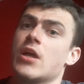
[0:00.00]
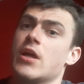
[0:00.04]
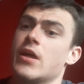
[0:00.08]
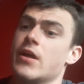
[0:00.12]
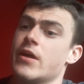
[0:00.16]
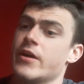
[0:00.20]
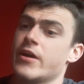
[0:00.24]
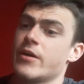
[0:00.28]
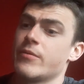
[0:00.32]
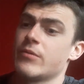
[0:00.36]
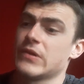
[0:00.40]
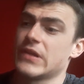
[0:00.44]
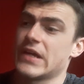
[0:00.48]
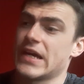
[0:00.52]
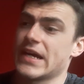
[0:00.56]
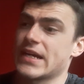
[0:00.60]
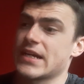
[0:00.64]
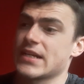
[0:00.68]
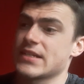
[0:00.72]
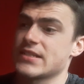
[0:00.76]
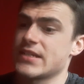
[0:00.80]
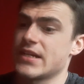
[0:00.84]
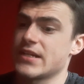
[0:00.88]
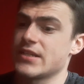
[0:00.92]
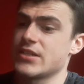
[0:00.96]
But like
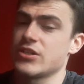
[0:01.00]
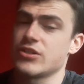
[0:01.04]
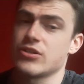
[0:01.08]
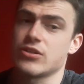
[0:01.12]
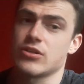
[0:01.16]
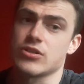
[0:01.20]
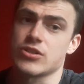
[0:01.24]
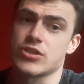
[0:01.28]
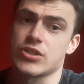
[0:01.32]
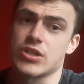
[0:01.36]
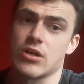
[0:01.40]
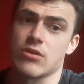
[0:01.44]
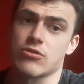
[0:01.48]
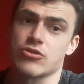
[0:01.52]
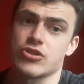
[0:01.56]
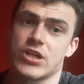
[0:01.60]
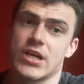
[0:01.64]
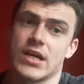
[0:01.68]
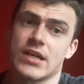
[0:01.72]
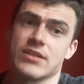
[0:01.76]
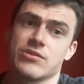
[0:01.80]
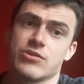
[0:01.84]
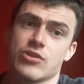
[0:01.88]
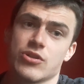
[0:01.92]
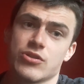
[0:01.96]
I said, you know,
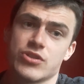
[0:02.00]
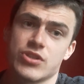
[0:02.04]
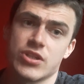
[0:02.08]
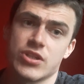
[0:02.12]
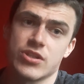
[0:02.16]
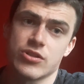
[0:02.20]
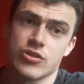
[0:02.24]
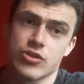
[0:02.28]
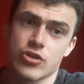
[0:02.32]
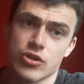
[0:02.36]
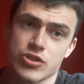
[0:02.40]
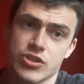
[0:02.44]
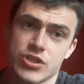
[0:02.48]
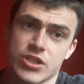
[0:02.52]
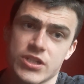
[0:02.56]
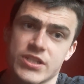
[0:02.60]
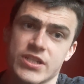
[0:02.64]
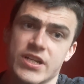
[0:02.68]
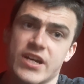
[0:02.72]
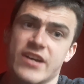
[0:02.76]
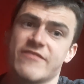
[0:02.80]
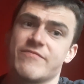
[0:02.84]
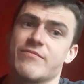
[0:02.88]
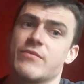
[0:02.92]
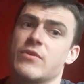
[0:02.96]
Solskjaer does
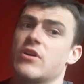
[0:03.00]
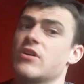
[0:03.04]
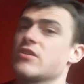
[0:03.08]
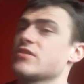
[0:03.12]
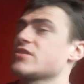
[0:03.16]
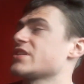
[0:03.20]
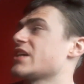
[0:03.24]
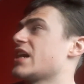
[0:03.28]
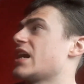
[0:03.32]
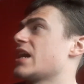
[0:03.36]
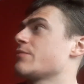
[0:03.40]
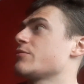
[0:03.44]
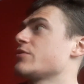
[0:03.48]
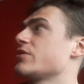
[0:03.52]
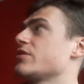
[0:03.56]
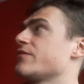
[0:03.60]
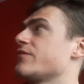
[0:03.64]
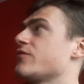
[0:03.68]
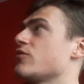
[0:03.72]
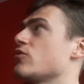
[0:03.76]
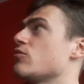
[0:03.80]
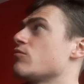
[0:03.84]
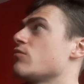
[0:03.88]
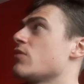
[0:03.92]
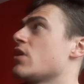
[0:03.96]
deserve more time at the
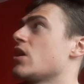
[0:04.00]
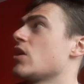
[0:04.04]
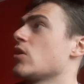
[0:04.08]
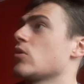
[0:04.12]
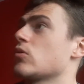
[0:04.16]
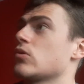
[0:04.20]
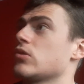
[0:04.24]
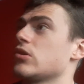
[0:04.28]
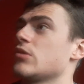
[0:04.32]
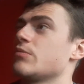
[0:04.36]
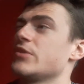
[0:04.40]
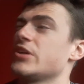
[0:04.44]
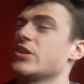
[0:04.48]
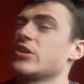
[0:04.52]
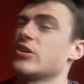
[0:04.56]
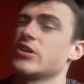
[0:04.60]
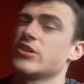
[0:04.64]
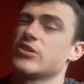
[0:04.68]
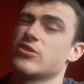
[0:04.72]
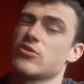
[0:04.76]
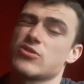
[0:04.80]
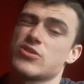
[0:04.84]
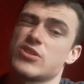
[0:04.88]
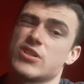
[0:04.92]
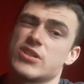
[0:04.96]
football club. You know, he
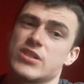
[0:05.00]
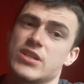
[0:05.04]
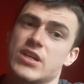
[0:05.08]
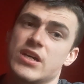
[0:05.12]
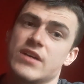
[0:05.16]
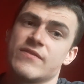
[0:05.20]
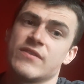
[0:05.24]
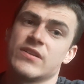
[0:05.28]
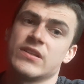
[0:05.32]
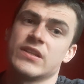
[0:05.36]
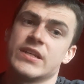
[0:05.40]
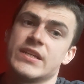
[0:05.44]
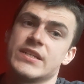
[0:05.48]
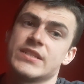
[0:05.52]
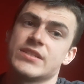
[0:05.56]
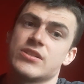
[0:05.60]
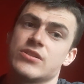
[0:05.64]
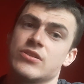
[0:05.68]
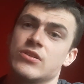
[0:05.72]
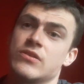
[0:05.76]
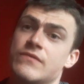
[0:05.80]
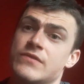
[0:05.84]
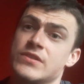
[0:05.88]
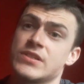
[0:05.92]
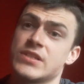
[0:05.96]
does deserve at least
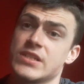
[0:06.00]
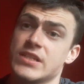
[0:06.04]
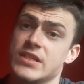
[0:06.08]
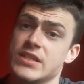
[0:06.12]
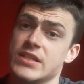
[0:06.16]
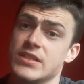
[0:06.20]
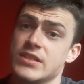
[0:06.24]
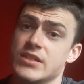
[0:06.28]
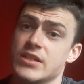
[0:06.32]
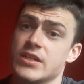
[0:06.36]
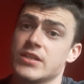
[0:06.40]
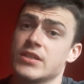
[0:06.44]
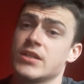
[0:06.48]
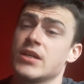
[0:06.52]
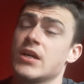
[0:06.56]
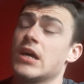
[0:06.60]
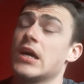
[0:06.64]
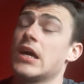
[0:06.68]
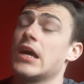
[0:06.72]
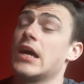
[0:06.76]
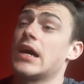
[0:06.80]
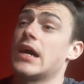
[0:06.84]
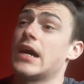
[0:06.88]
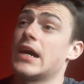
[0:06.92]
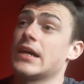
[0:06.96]
another season,
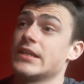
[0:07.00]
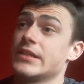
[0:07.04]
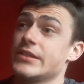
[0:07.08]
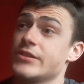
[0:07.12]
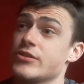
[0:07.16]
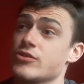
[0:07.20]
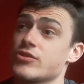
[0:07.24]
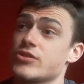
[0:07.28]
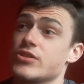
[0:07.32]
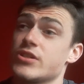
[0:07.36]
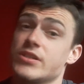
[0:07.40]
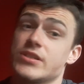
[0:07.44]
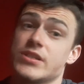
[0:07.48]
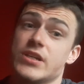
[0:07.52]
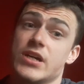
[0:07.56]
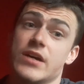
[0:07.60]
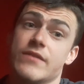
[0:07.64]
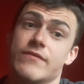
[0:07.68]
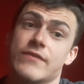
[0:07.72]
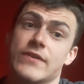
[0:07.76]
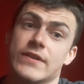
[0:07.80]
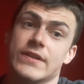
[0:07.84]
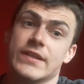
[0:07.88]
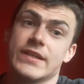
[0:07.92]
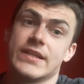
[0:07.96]
and he does
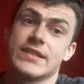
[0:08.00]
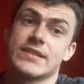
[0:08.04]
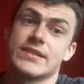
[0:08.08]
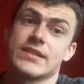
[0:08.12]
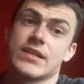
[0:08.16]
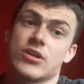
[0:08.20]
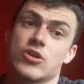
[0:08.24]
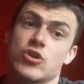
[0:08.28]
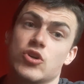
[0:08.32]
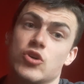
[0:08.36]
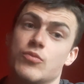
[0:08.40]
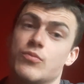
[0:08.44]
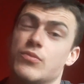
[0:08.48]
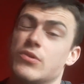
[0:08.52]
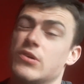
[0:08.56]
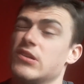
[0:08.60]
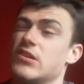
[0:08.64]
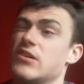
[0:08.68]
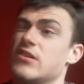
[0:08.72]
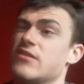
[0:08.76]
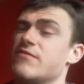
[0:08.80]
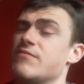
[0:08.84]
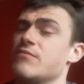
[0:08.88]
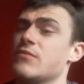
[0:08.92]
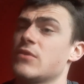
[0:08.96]
deserve at least a
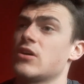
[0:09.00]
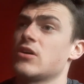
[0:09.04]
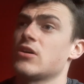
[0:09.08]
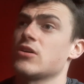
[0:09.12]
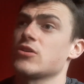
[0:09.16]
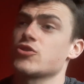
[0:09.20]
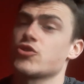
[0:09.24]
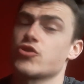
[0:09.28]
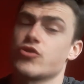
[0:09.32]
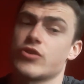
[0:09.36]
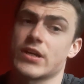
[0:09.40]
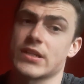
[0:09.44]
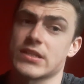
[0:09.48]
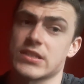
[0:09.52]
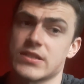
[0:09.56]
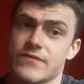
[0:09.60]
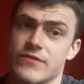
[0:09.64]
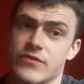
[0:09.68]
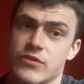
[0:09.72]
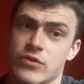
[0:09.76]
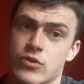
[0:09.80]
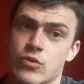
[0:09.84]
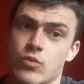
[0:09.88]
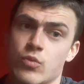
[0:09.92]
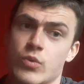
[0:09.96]
couple of more
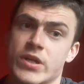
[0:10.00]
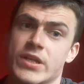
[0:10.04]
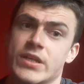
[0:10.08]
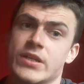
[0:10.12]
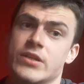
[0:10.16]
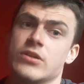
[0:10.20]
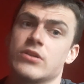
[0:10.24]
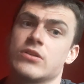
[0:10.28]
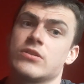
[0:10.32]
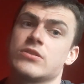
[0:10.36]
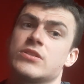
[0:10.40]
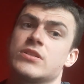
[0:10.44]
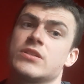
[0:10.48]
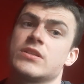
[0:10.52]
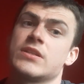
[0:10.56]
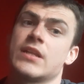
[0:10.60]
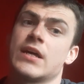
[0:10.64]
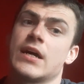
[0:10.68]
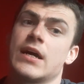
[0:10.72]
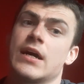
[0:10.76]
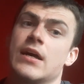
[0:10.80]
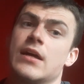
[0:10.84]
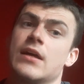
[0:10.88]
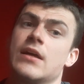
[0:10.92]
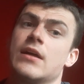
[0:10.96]
transfer windows and
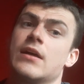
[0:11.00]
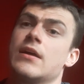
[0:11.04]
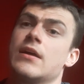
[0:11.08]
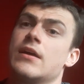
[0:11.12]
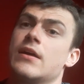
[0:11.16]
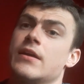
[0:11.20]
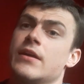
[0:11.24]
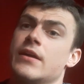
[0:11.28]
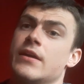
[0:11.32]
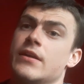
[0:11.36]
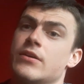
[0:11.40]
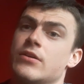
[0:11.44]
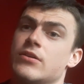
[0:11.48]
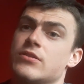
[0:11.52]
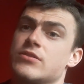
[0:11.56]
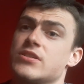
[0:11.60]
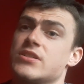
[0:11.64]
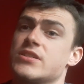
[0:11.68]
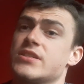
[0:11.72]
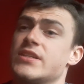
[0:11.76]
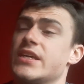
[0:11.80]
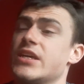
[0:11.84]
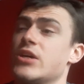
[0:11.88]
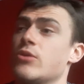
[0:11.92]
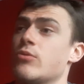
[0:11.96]
that, you know, to
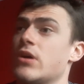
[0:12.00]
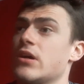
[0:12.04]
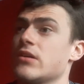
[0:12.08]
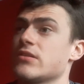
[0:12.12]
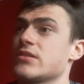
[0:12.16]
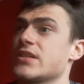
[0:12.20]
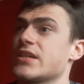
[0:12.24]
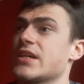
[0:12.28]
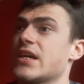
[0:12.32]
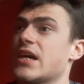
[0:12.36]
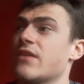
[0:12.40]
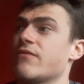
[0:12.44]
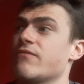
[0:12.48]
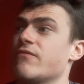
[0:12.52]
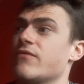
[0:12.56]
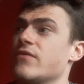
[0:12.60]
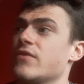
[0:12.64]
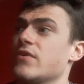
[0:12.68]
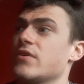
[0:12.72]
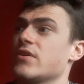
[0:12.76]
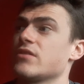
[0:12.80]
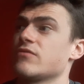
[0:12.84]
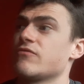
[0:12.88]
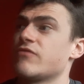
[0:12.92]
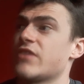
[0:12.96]
see who else he can
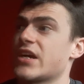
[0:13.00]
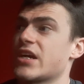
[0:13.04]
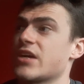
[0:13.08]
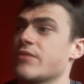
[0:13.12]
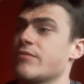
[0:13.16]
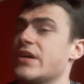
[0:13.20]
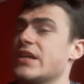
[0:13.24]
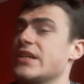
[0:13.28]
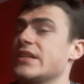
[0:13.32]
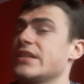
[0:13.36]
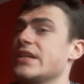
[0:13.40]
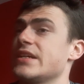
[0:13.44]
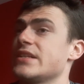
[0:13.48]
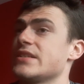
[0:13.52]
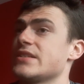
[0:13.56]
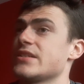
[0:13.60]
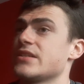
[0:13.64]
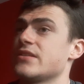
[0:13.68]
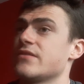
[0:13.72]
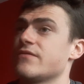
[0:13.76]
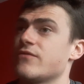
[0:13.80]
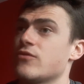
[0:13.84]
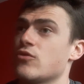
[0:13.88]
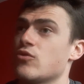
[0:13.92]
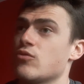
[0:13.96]
recommend into
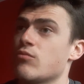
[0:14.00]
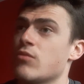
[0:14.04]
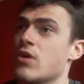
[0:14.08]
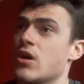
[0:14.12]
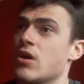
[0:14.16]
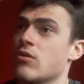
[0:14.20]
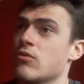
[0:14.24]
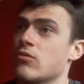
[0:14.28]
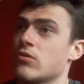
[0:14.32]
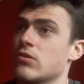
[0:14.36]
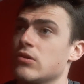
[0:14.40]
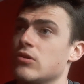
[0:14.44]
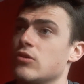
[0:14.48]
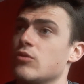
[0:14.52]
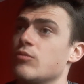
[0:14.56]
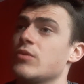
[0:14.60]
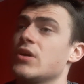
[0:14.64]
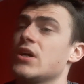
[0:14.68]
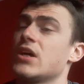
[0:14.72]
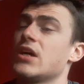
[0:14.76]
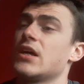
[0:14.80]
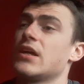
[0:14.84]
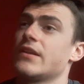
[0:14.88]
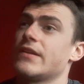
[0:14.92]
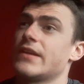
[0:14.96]
the football club.
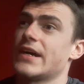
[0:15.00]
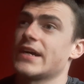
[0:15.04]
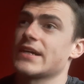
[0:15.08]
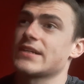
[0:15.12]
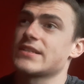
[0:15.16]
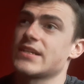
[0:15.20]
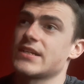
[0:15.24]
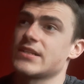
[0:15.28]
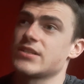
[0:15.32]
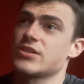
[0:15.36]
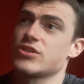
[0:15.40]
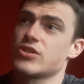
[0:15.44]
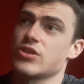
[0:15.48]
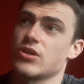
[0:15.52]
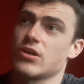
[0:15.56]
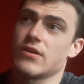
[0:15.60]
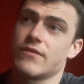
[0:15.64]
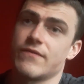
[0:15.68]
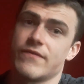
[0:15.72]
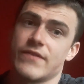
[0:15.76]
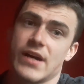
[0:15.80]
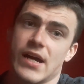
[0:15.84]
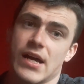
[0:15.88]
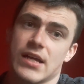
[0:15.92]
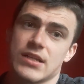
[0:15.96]
Like I said, so
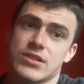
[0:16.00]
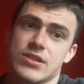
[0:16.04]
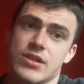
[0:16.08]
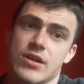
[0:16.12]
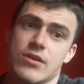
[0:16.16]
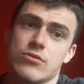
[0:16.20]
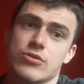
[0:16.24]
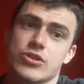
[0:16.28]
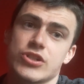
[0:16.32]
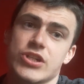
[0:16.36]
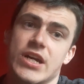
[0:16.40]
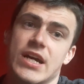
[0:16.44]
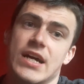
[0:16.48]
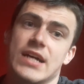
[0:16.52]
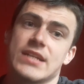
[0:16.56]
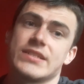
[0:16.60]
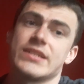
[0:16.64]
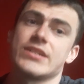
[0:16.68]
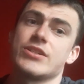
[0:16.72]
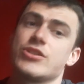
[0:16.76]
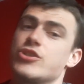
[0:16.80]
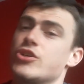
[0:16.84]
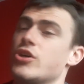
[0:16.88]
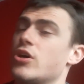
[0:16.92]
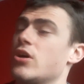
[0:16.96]
far, Solskjaer's
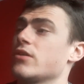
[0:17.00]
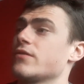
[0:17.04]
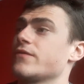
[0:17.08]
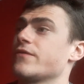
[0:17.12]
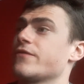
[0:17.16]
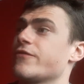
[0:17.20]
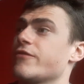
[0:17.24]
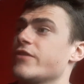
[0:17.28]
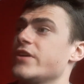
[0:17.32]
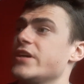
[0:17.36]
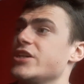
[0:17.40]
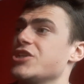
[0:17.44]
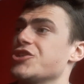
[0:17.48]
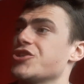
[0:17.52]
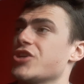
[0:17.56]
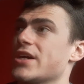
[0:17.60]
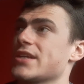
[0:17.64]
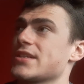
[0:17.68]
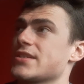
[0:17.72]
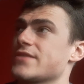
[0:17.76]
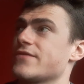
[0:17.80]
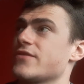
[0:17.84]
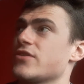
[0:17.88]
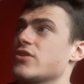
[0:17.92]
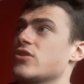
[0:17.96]
endured 3
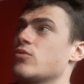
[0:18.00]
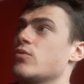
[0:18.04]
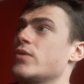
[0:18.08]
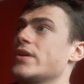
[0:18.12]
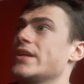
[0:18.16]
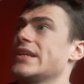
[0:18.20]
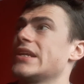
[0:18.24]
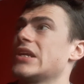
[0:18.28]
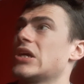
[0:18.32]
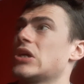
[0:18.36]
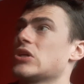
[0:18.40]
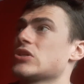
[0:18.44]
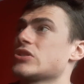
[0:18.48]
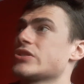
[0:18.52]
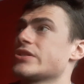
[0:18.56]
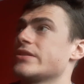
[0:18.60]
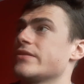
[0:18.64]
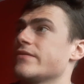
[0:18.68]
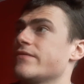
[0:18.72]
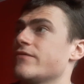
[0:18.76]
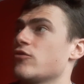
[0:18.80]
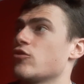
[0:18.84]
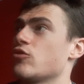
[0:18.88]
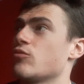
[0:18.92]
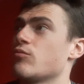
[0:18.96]
transfer windows at
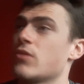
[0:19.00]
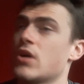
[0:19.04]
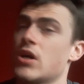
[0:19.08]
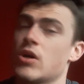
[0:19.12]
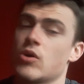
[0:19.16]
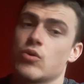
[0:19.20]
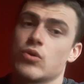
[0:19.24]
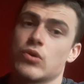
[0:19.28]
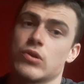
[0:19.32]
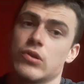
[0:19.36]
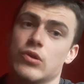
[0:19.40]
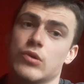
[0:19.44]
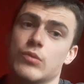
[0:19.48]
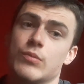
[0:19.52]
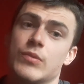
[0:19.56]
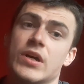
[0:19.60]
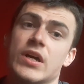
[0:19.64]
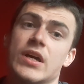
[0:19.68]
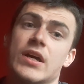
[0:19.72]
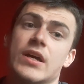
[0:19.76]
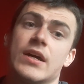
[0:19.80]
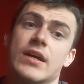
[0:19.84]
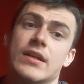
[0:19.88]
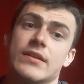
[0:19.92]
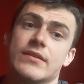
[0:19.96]
the football club.
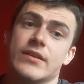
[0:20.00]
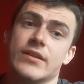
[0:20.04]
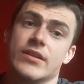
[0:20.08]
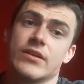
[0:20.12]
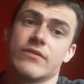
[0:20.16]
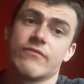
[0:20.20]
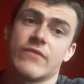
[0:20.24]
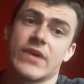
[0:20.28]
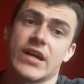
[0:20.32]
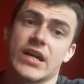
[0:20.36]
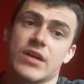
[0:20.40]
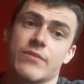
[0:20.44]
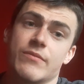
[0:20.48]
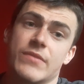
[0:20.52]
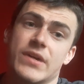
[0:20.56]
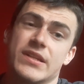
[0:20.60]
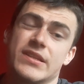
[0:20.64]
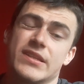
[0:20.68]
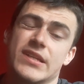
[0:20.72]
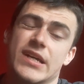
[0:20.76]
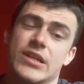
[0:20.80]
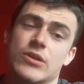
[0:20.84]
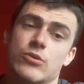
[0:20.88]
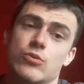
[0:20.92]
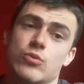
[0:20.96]
Didn't
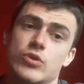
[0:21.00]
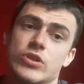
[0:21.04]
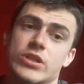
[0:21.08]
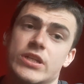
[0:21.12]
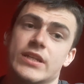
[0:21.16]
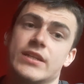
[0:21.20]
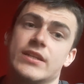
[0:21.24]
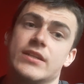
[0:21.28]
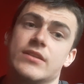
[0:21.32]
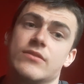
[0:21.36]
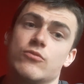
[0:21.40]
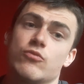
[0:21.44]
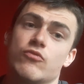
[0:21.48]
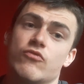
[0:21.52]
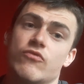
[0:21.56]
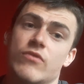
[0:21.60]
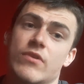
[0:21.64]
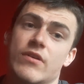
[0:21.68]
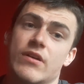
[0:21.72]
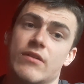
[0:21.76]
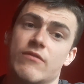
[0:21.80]
recommend anyone in